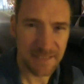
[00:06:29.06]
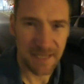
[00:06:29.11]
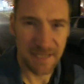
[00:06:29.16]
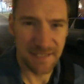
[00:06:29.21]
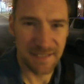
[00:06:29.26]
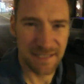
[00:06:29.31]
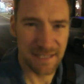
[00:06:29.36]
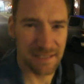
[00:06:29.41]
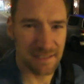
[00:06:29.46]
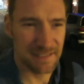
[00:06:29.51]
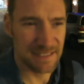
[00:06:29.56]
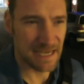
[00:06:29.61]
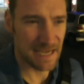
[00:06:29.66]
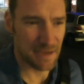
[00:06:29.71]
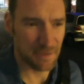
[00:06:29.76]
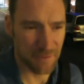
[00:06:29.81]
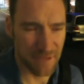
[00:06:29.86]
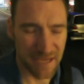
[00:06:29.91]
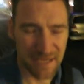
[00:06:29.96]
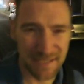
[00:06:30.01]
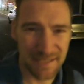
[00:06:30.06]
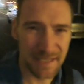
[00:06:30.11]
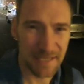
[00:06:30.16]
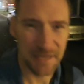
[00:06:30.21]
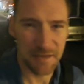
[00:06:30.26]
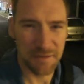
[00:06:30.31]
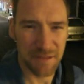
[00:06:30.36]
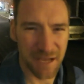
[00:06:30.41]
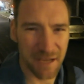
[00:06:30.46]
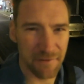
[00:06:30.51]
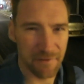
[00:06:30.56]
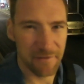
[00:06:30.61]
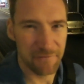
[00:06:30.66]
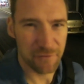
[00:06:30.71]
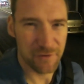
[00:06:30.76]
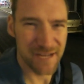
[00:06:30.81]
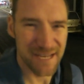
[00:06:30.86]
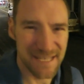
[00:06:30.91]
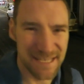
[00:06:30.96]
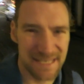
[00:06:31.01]
nice little town this. I don't think I've
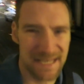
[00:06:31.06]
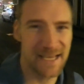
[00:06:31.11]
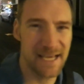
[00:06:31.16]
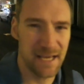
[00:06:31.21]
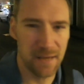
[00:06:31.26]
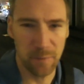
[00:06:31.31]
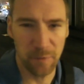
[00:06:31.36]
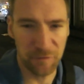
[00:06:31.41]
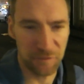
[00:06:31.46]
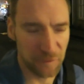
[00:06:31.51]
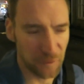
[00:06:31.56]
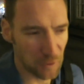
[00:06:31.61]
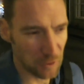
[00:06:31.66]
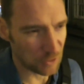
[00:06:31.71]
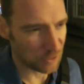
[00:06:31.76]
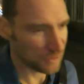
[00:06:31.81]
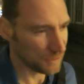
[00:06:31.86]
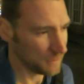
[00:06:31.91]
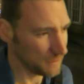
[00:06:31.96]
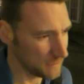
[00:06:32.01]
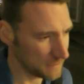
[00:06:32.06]
ever eaten here before.